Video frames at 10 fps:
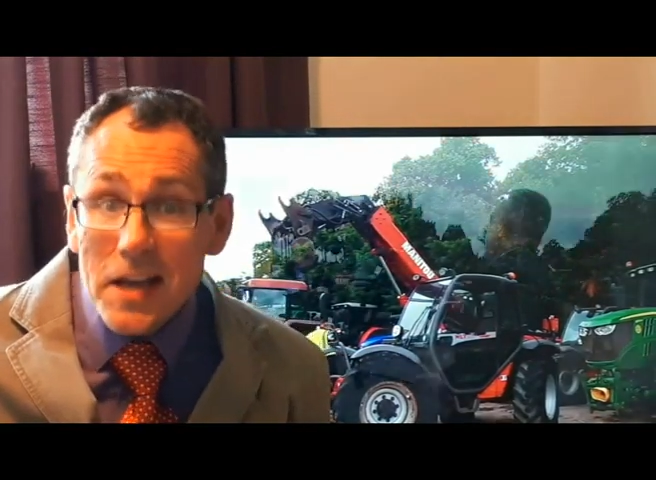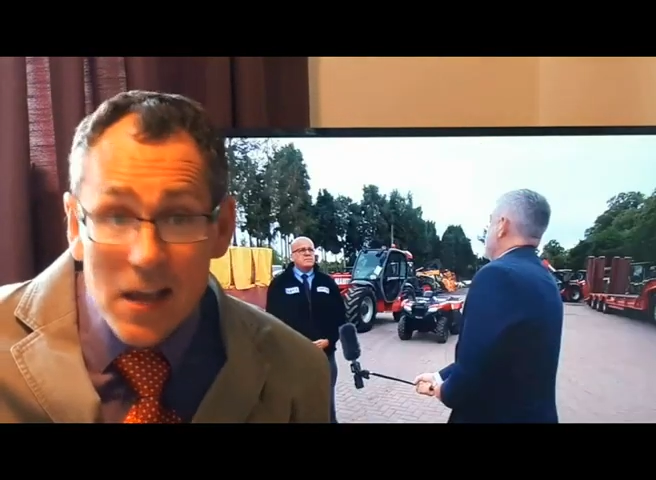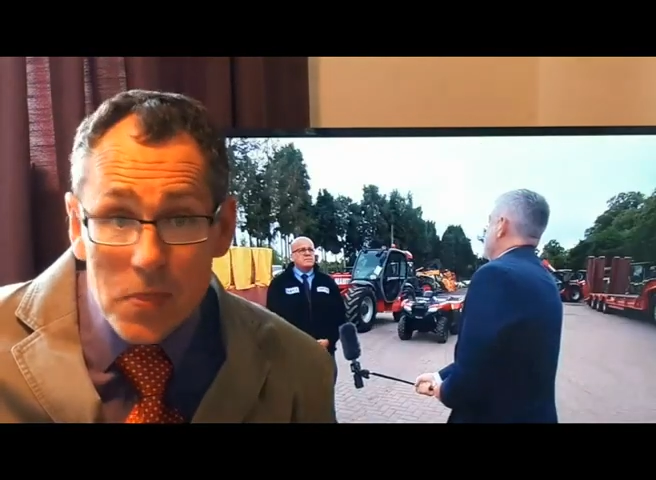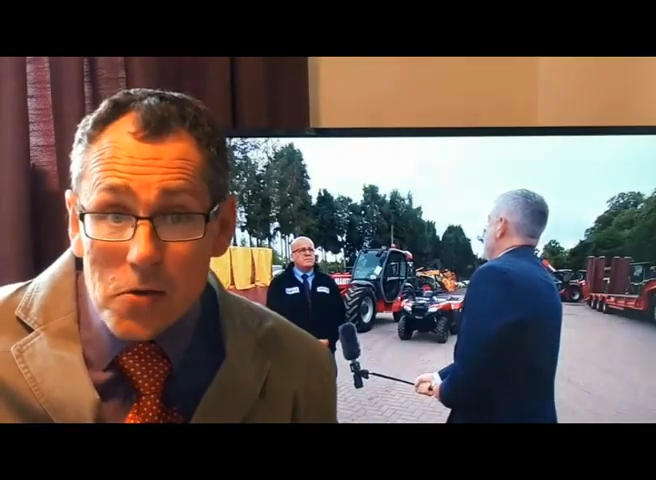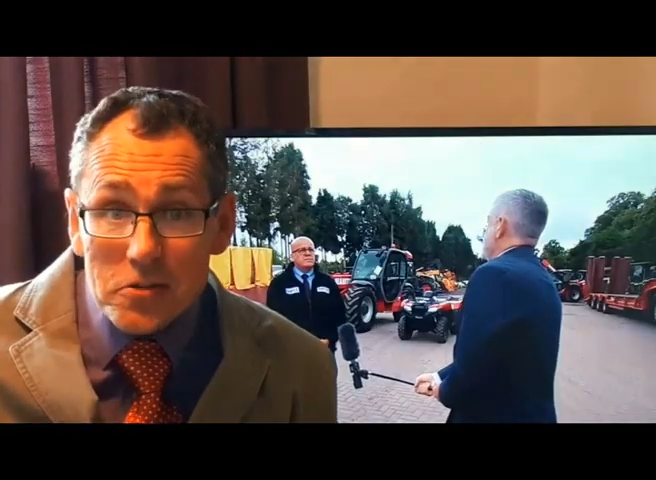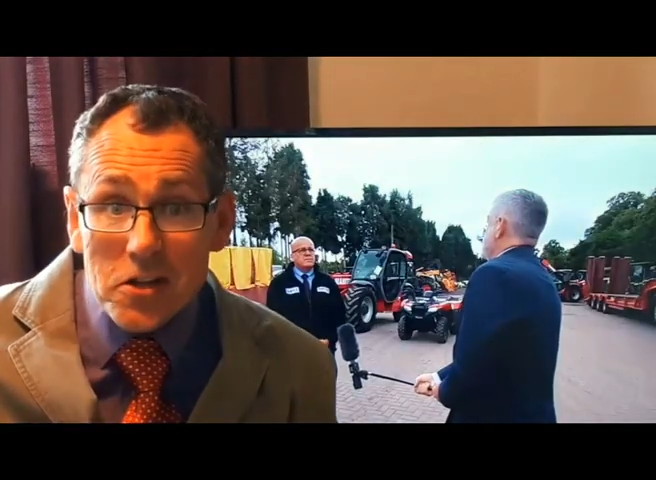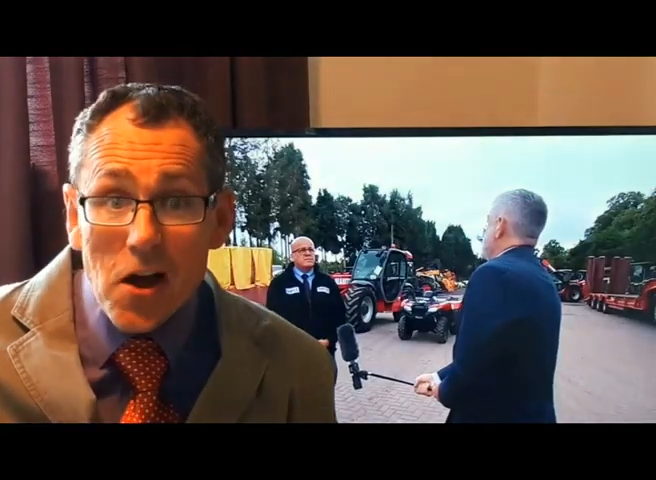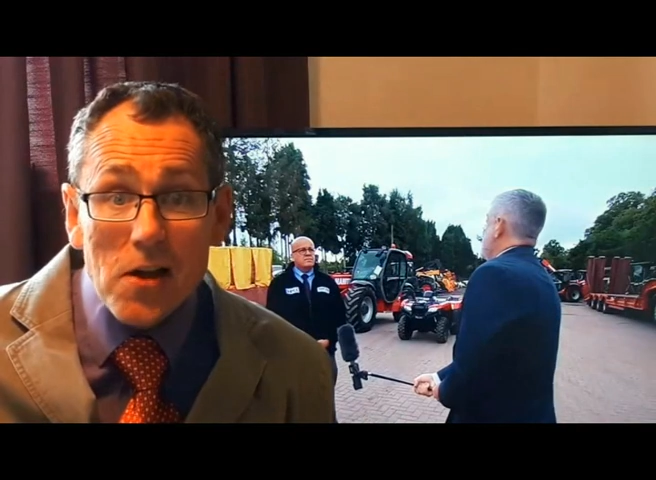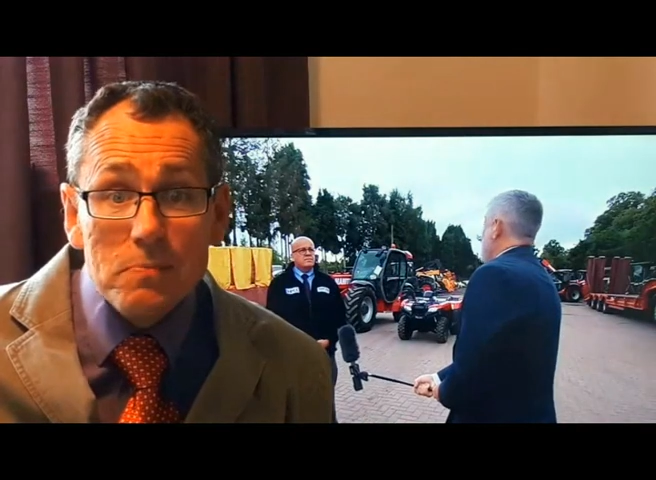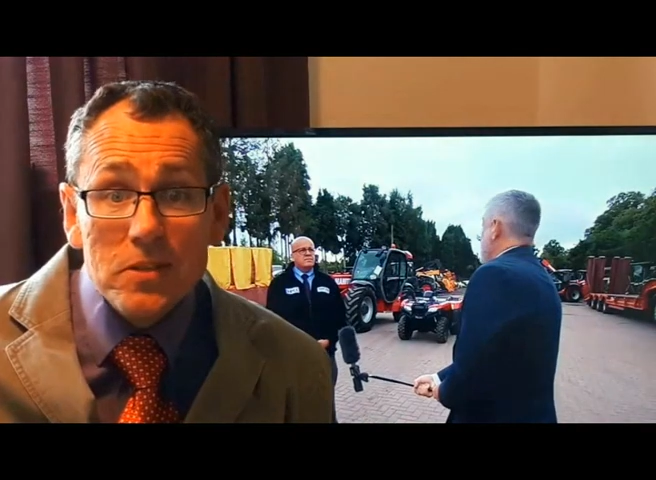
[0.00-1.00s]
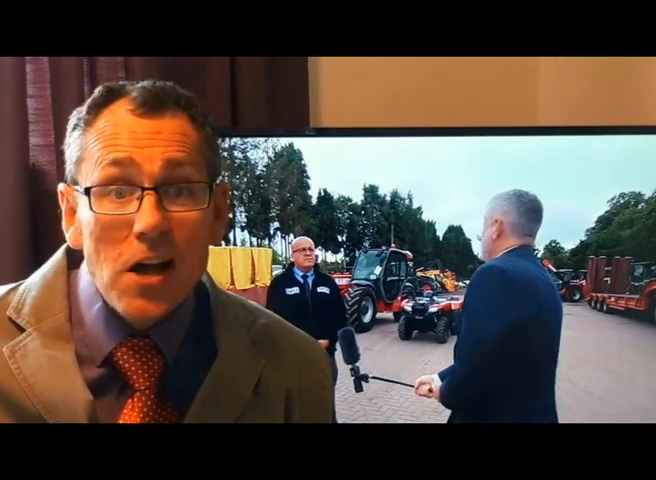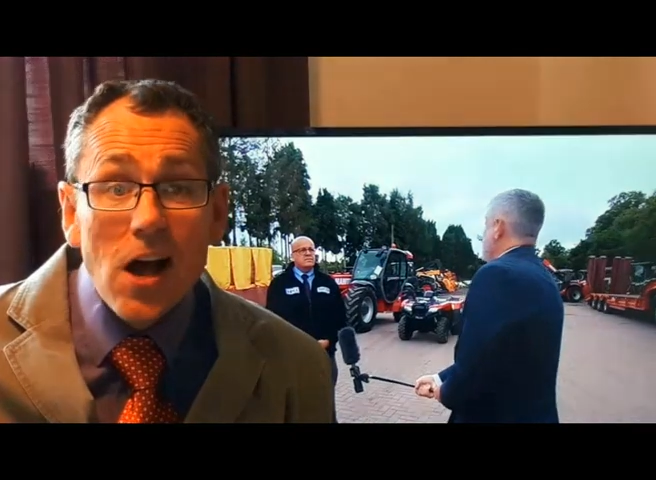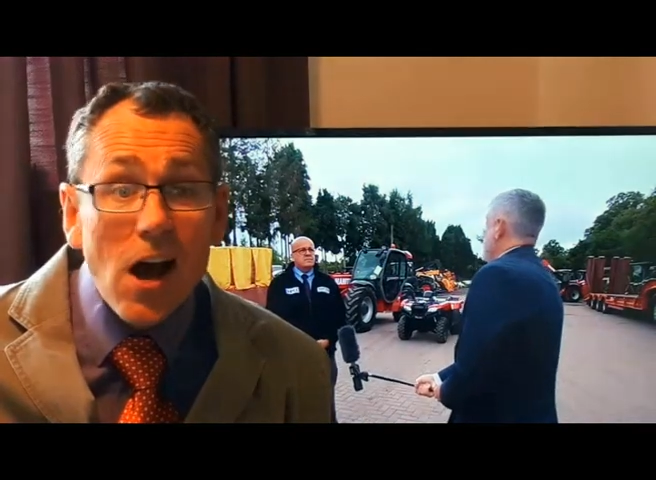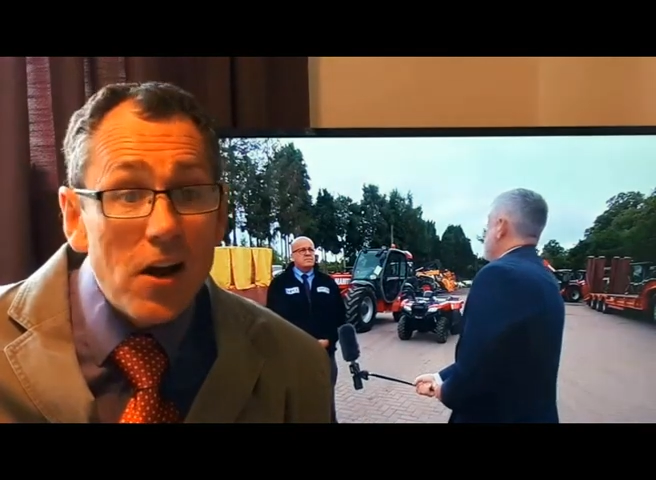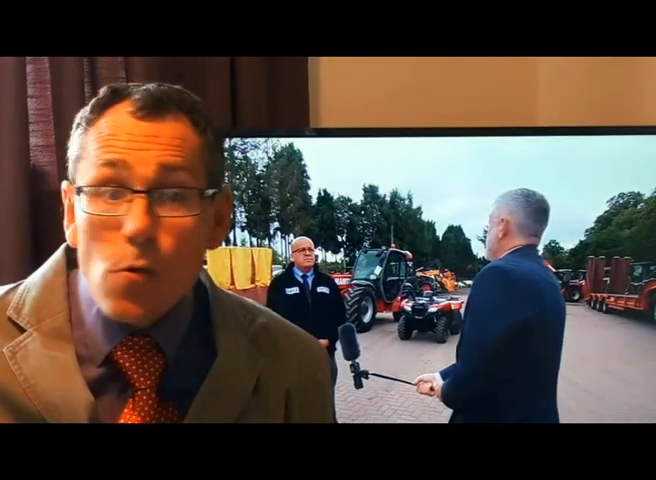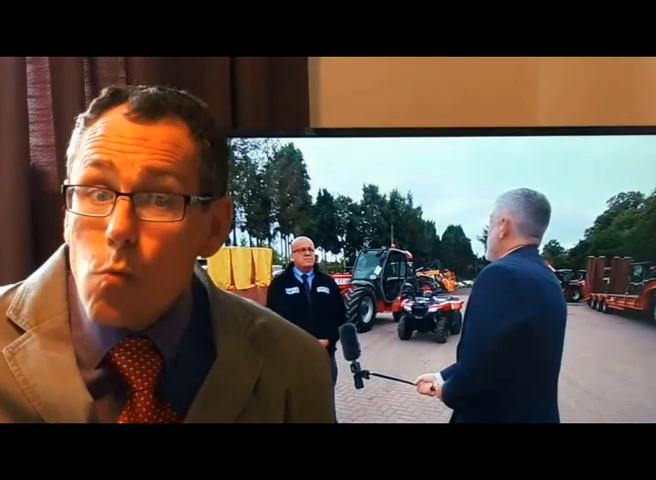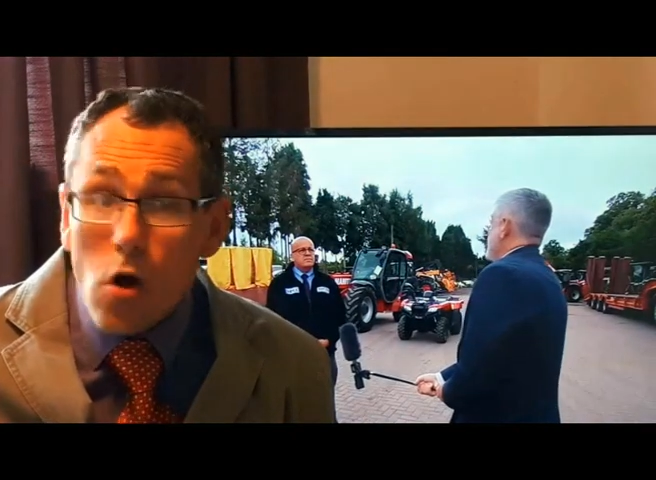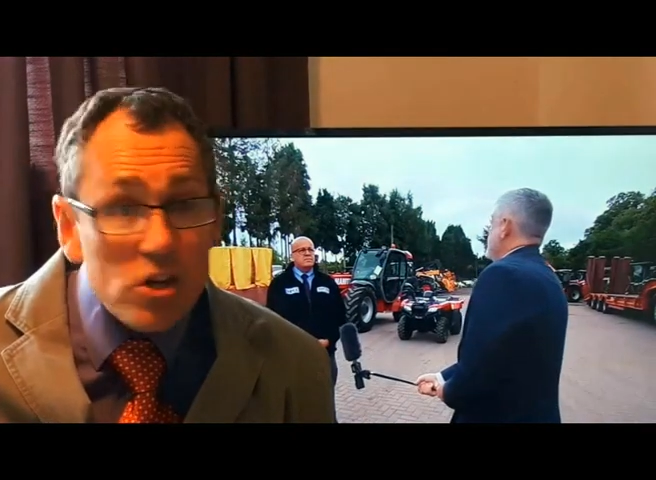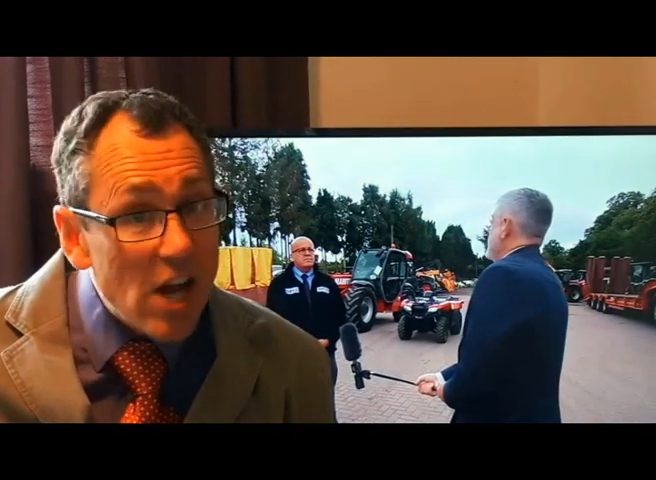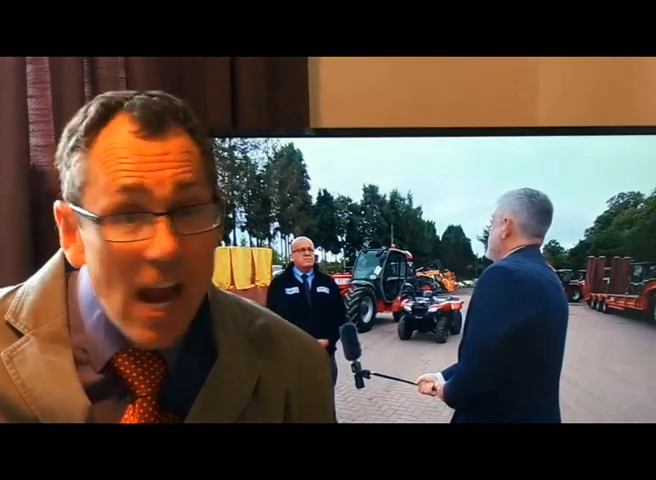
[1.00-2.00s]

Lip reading: In those times, I don't watch